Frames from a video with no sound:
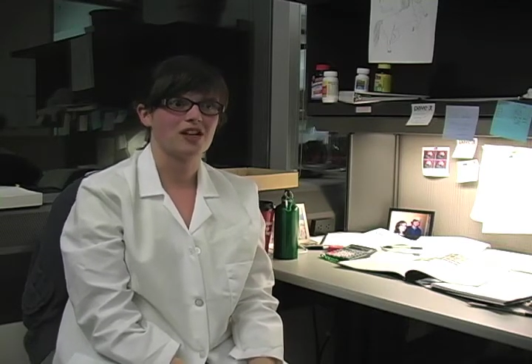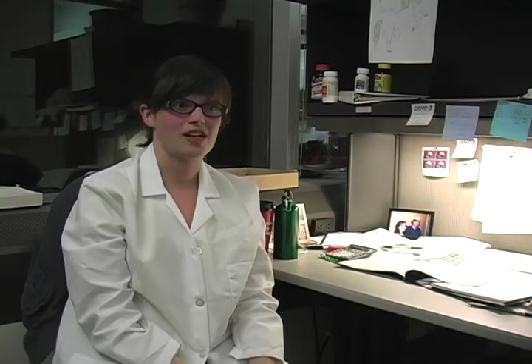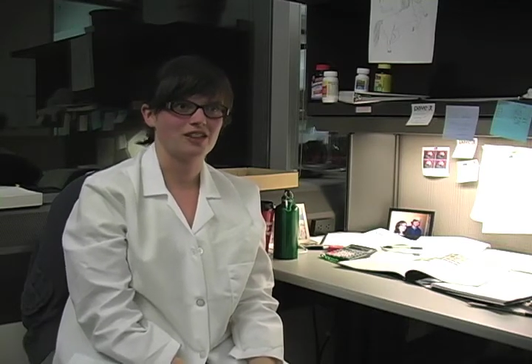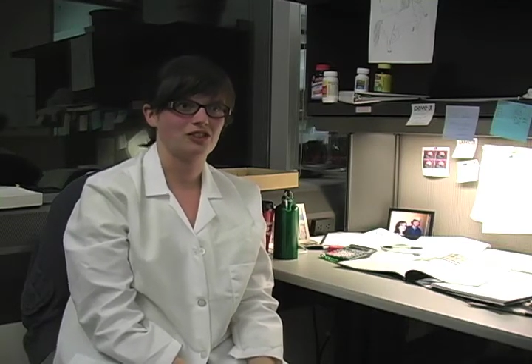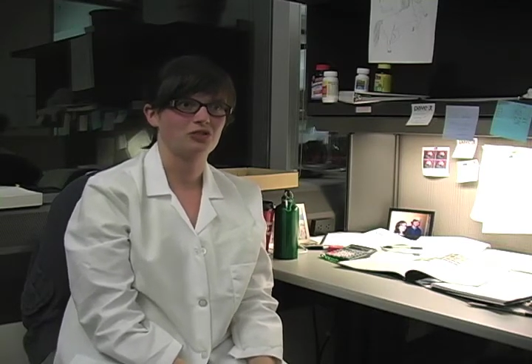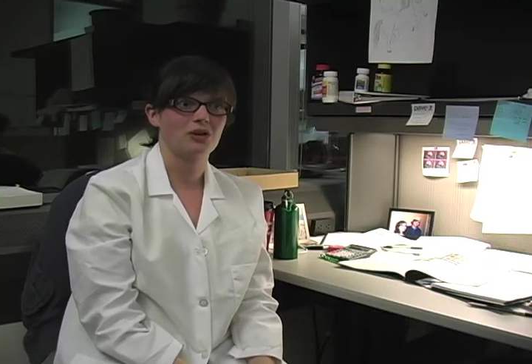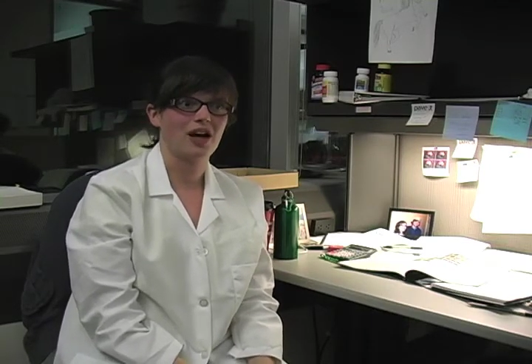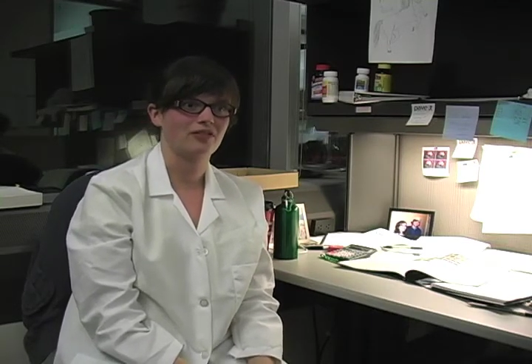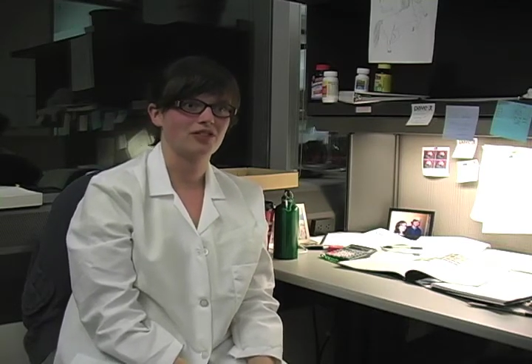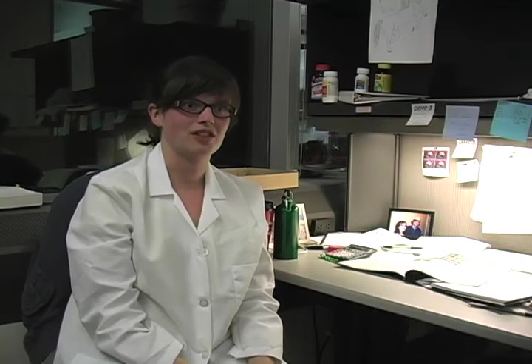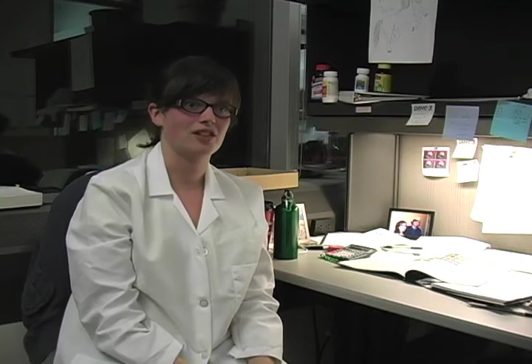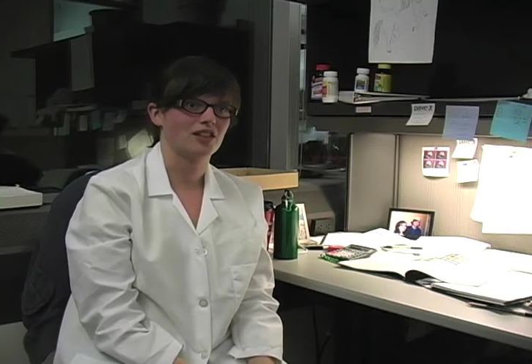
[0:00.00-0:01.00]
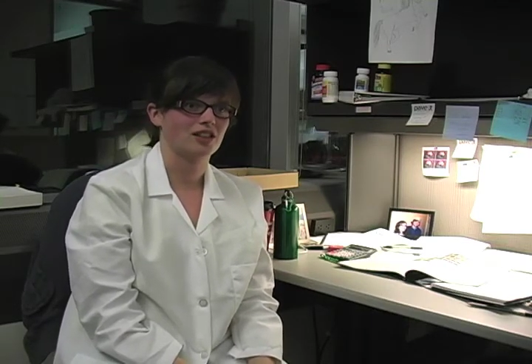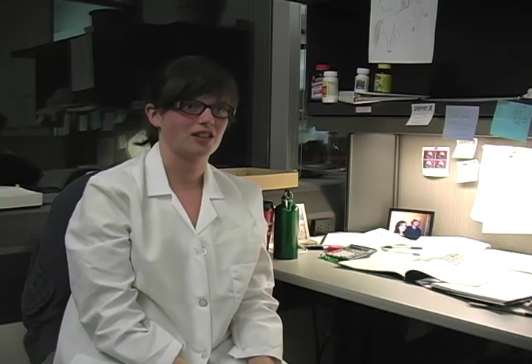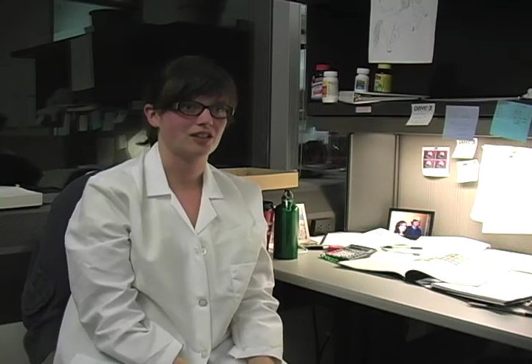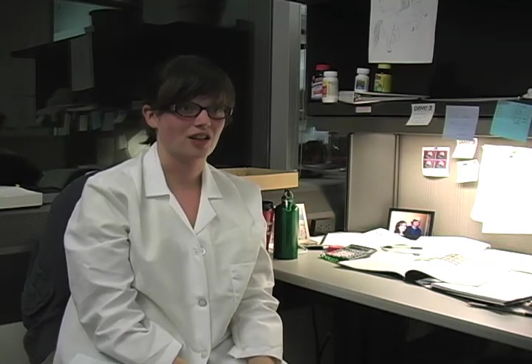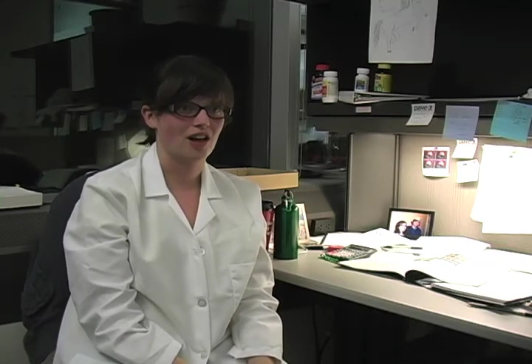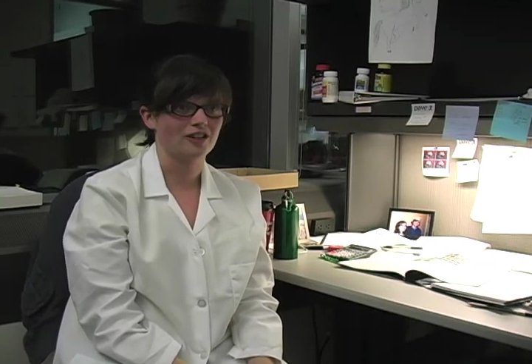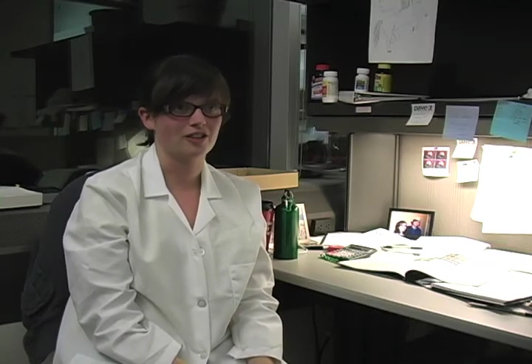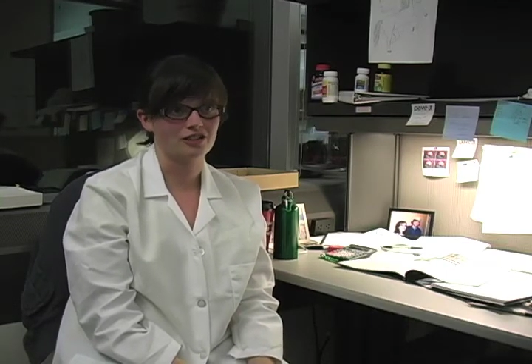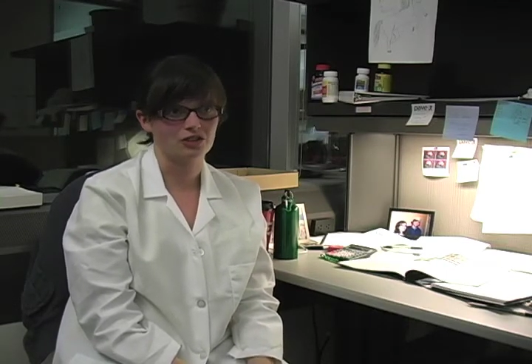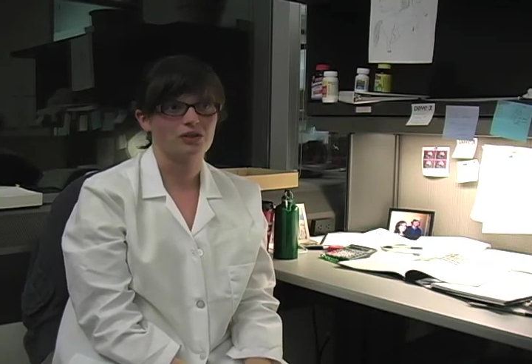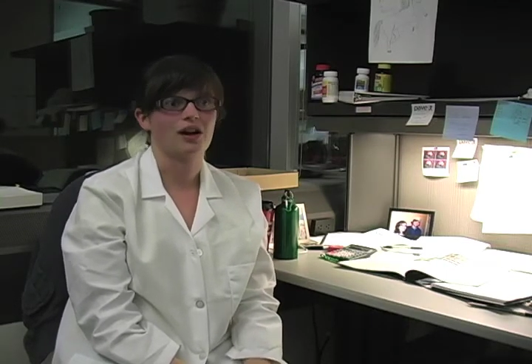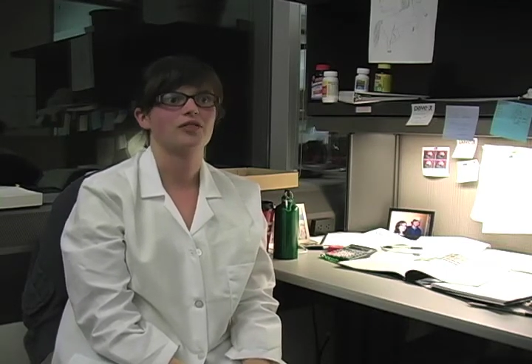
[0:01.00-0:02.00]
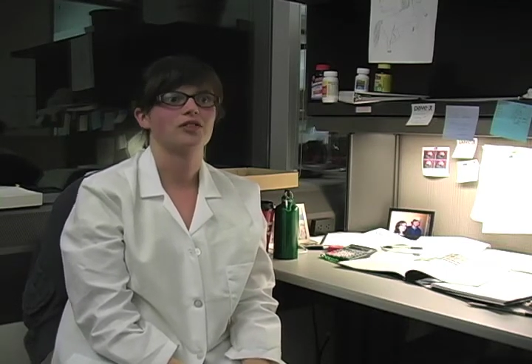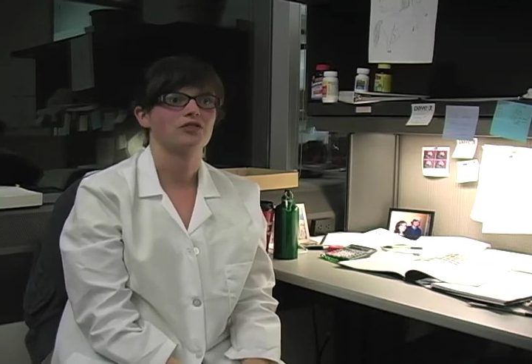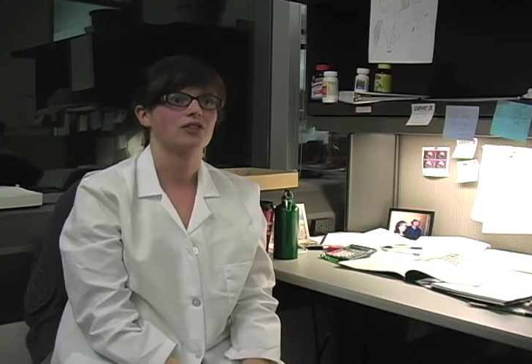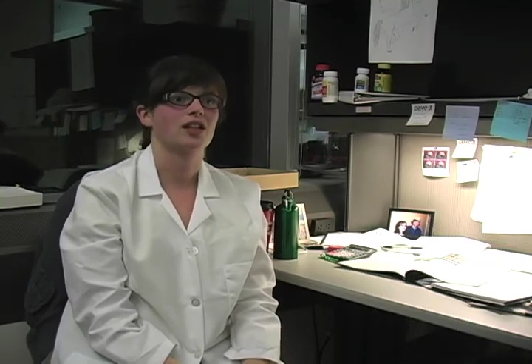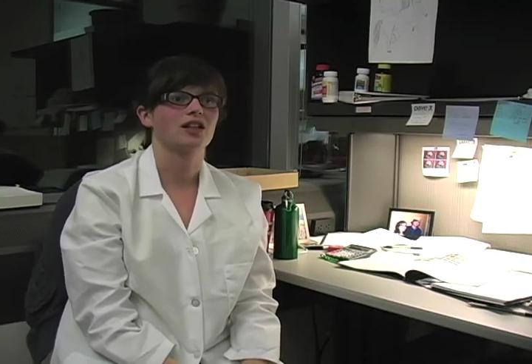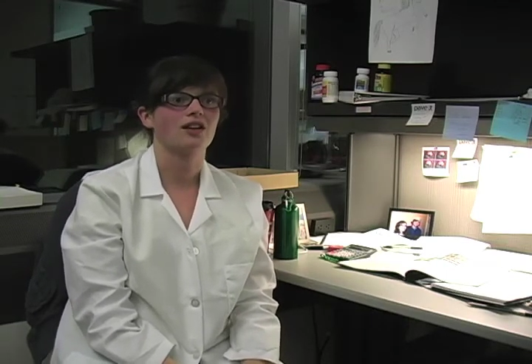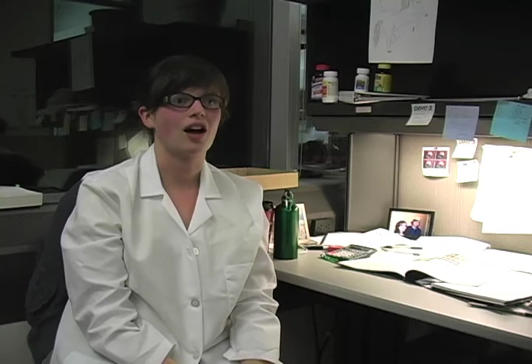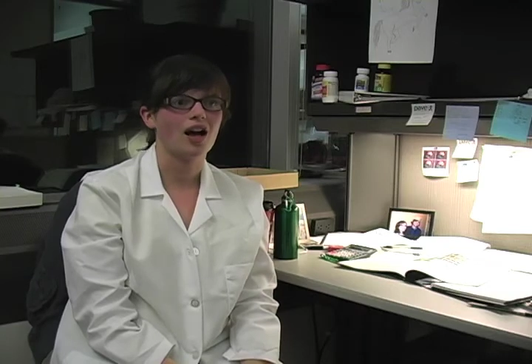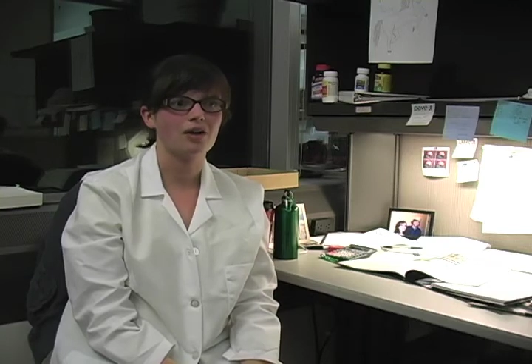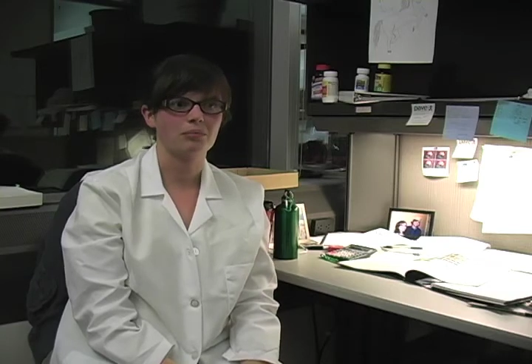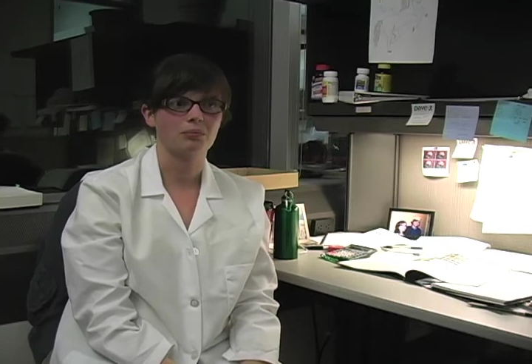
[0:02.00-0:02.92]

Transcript: I do have to study a lot and I do have to read a lot.